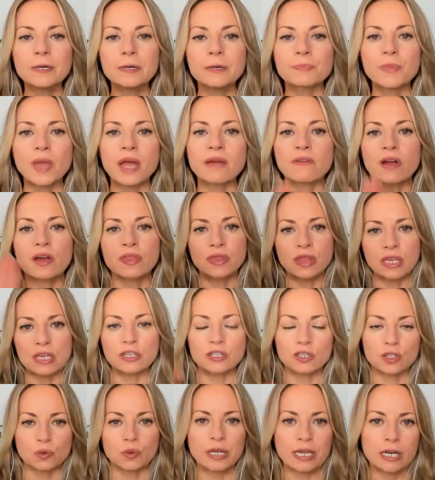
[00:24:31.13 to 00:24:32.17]
I've got these
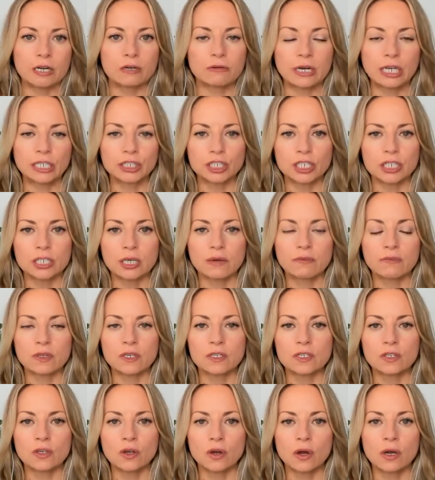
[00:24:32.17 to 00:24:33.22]
3 iterations of
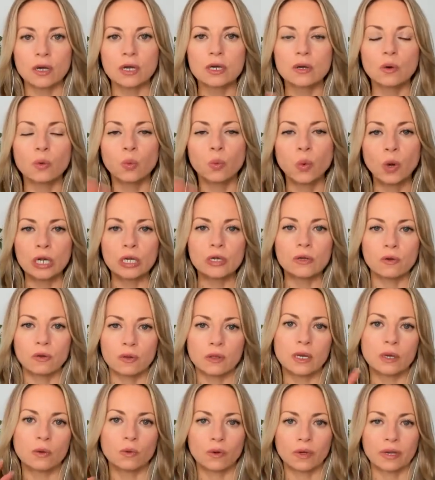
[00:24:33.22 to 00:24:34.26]
this hook. What do you
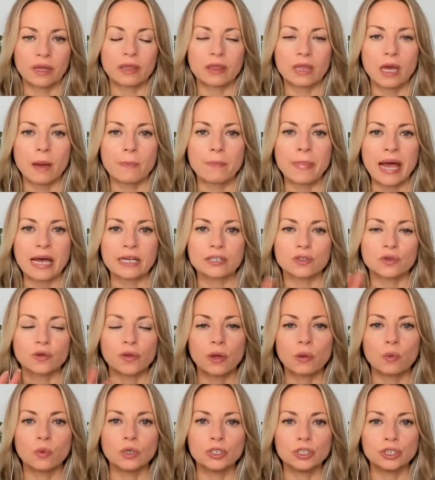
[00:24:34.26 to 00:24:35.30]
think will hit that best? Or
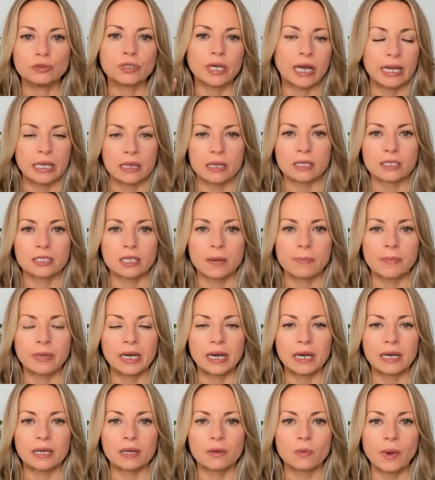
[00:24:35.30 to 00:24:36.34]
like, would you tighten this up in
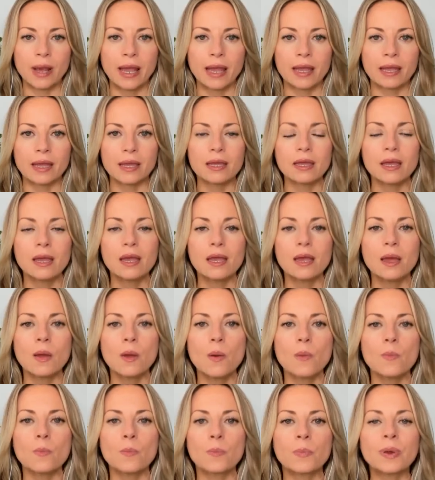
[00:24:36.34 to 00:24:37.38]
any way?
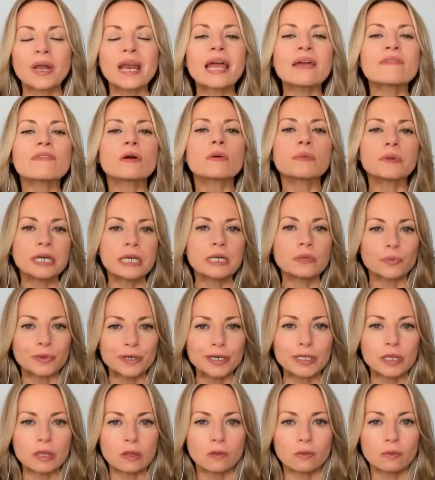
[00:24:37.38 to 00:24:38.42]
But I've already
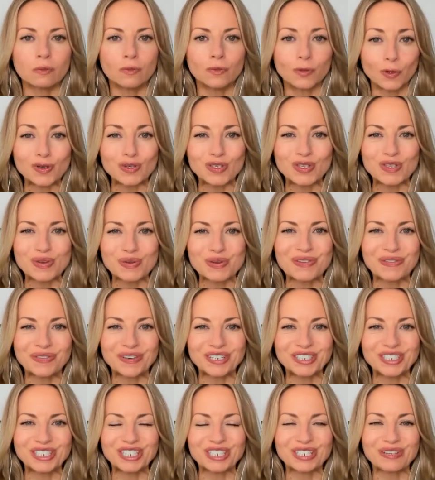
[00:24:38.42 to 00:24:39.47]
written those 3
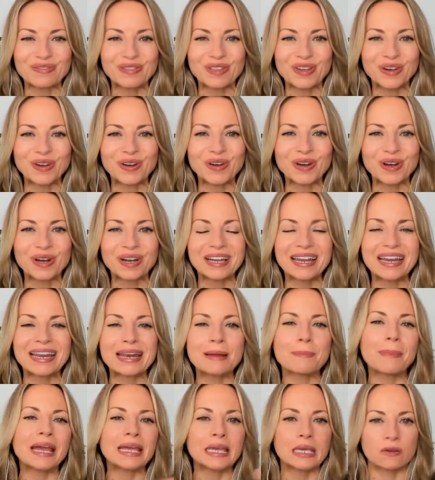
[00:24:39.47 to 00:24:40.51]
versions of the hook, and it
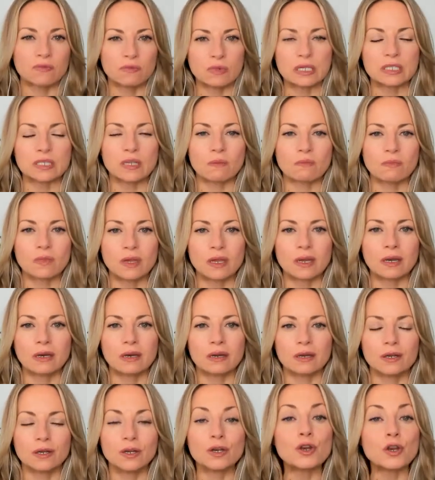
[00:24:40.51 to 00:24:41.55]
might give me something
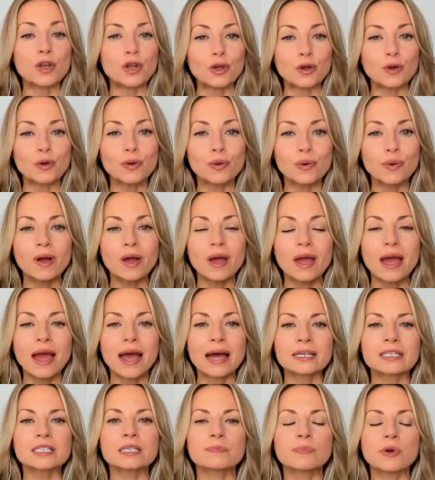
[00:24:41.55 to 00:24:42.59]
new,
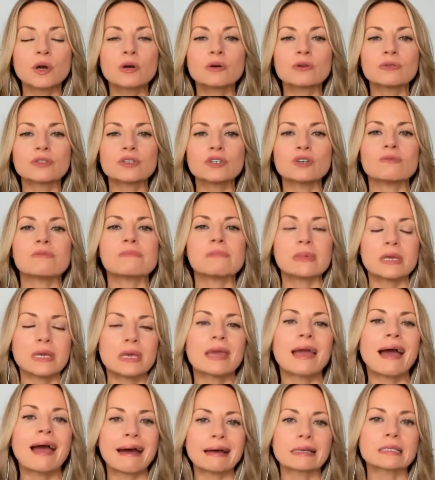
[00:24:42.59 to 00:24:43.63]
as opposed to me
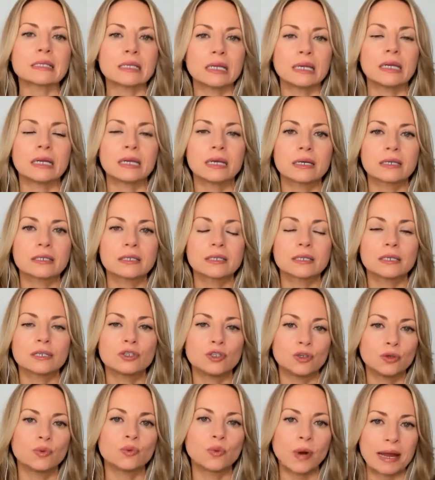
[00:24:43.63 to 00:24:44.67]
asking it
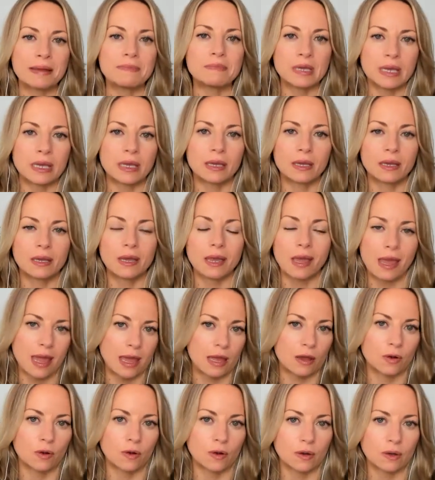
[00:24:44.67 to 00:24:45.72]
to write me a
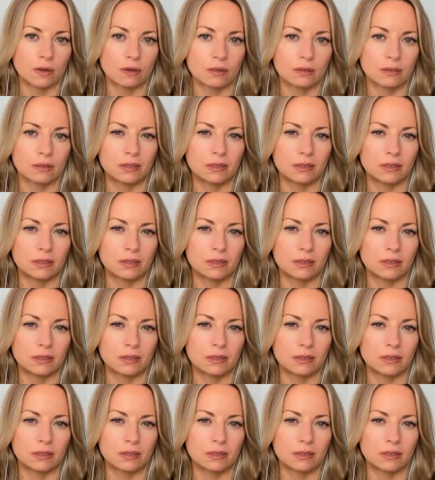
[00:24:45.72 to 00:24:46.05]
hook.